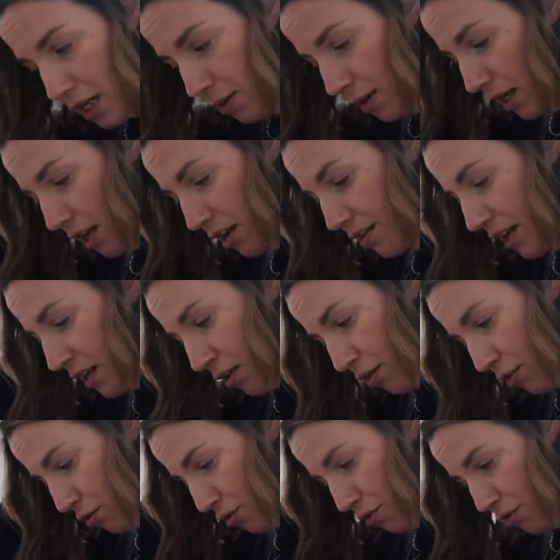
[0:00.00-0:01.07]
Anyway, I then
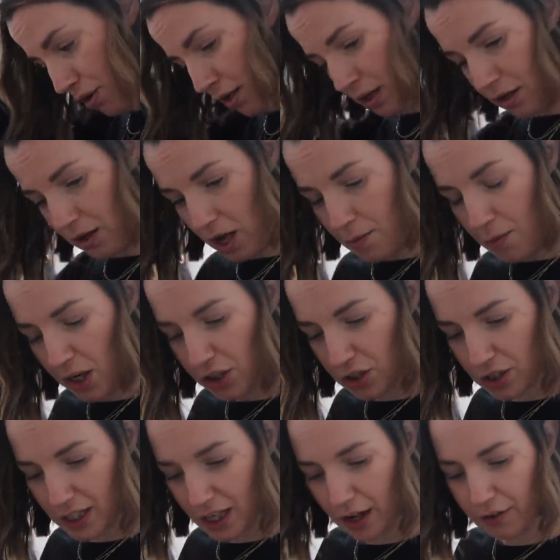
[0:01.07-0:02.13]
thought I might
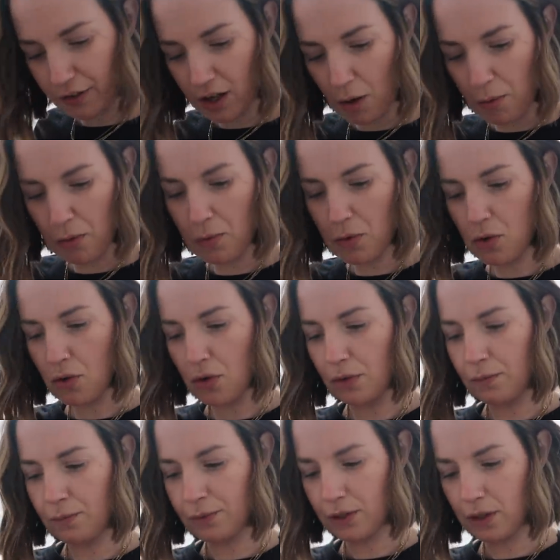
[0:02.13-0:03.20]
just get a couple more.
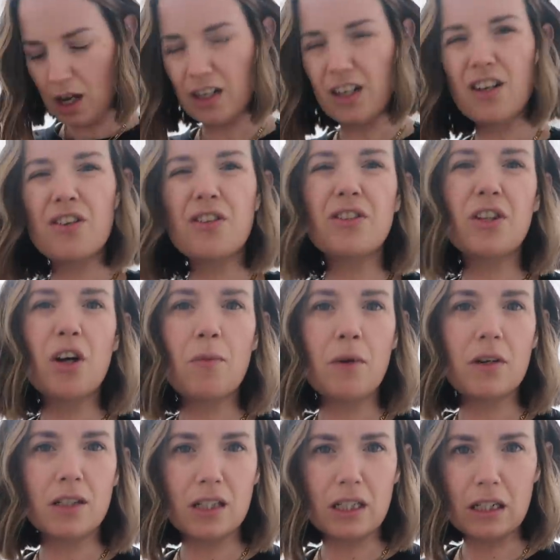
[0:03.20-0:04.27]
And I know
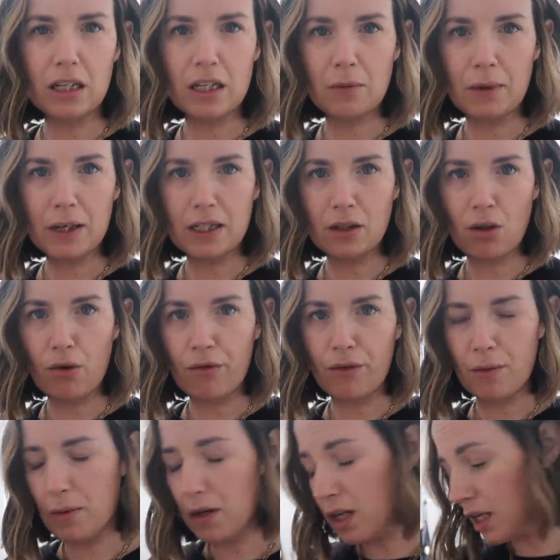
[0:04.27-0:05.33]
Starbucks isn't like the best
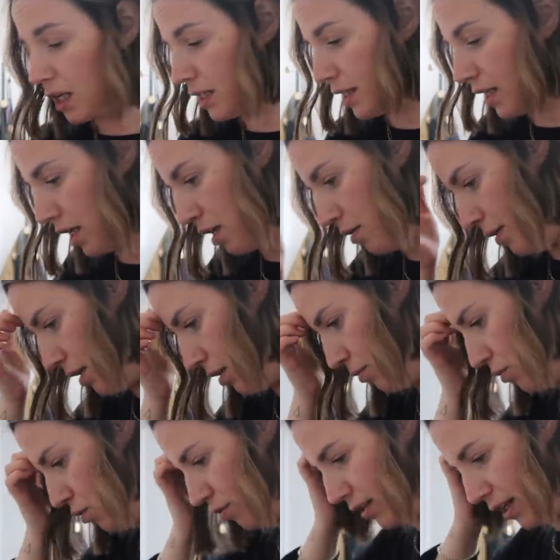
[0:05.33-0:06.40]
coffee, but like I say, I mean,
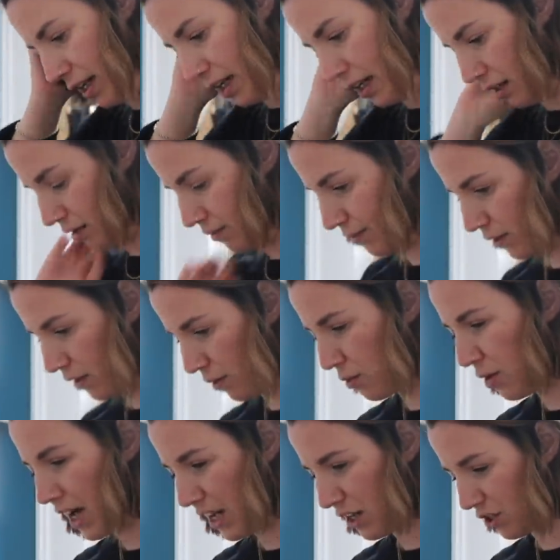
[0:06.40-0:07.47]
I'm
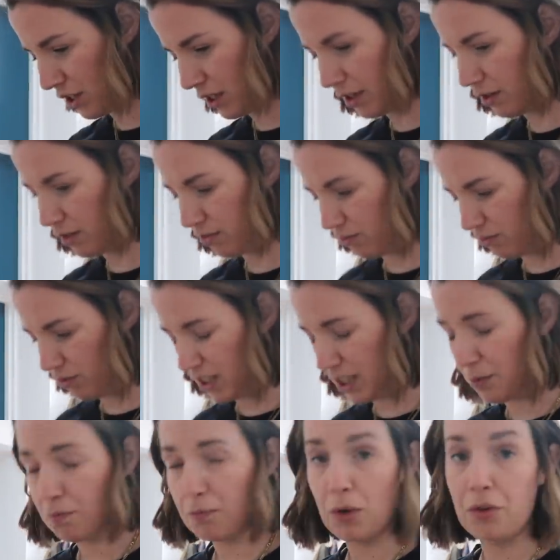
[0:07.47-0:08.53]
not actually
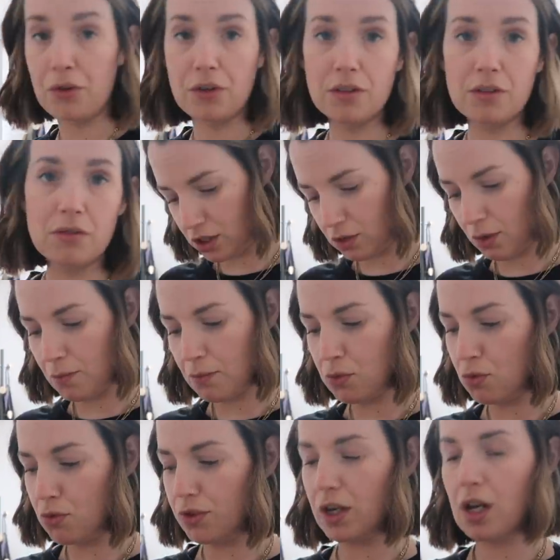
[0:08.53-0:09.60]
really bothered. So I
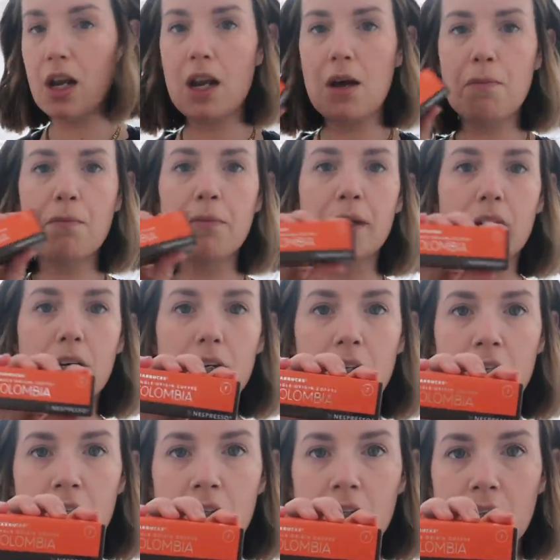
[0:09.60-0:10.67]
bought the
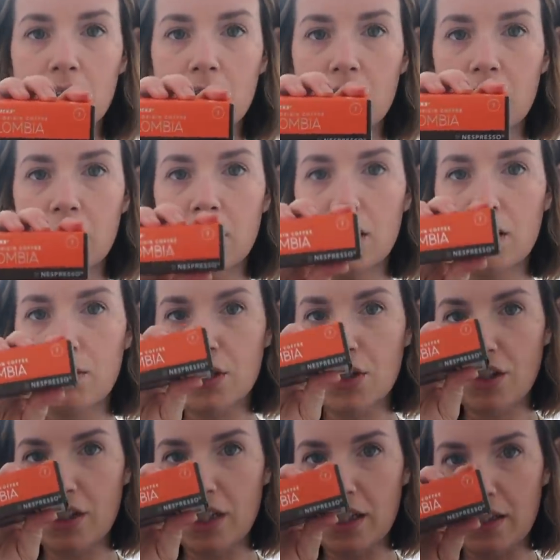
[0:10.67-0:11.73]
Columbia,
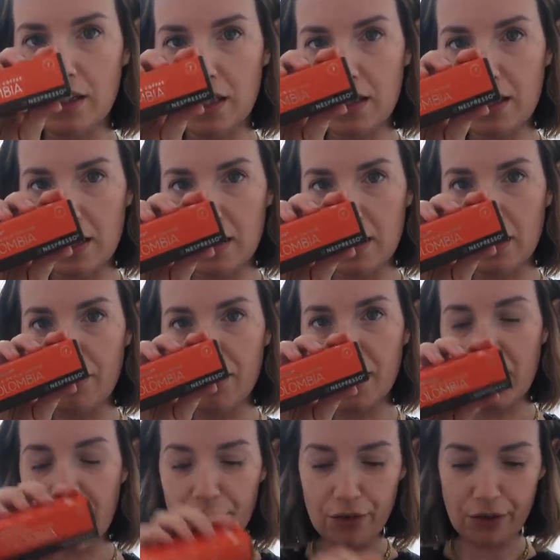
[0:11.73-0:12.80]
which is an intensity of
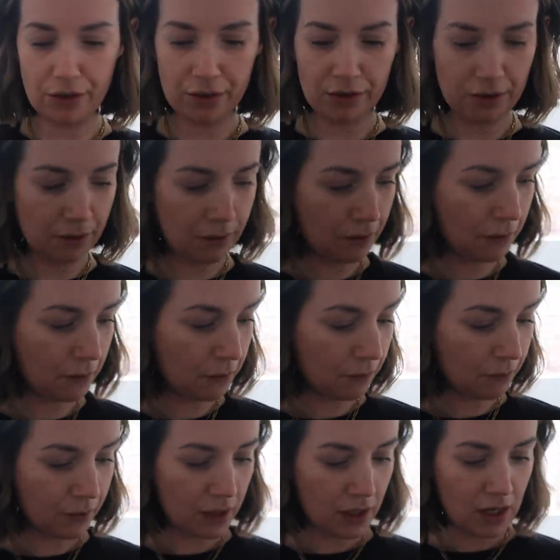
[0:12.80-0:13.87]
7,
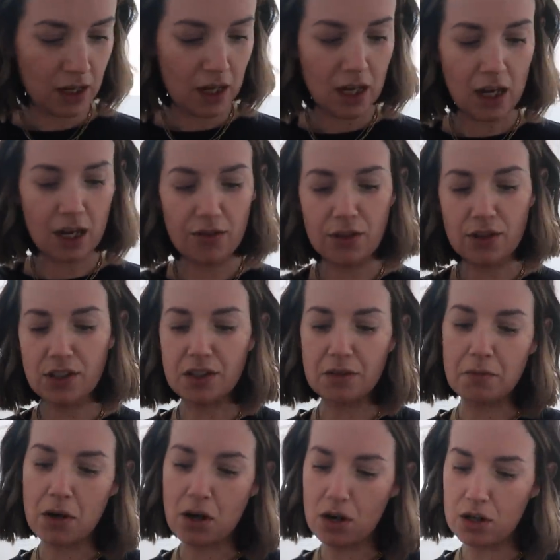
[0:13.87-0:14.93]
and the
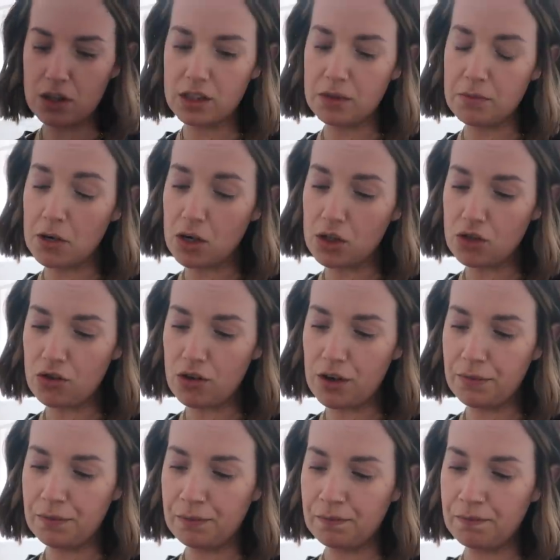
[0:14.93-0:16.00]

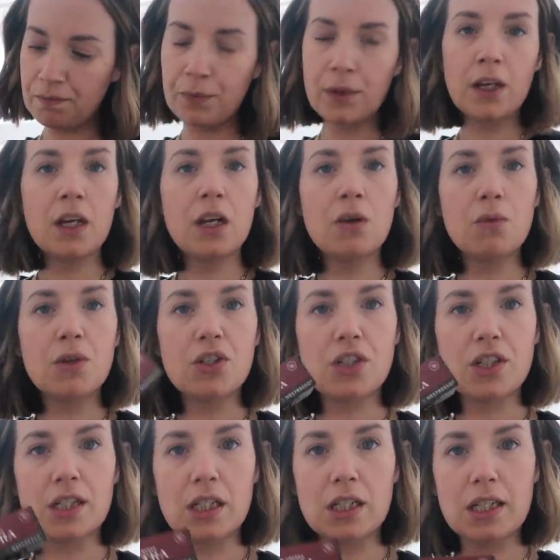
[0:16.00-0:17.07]
Sumatra, which
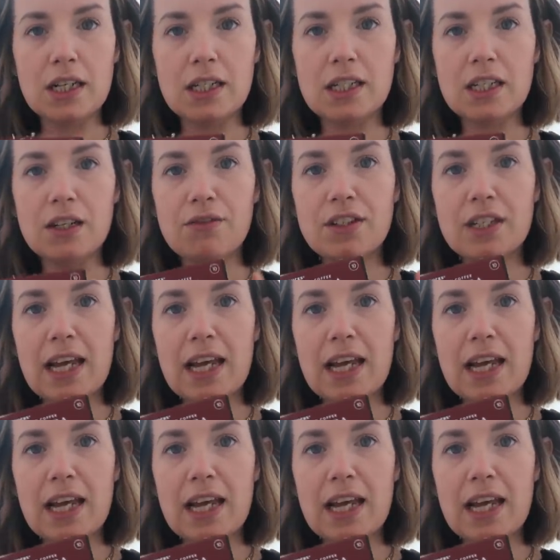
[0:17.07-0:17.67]
is an intensity of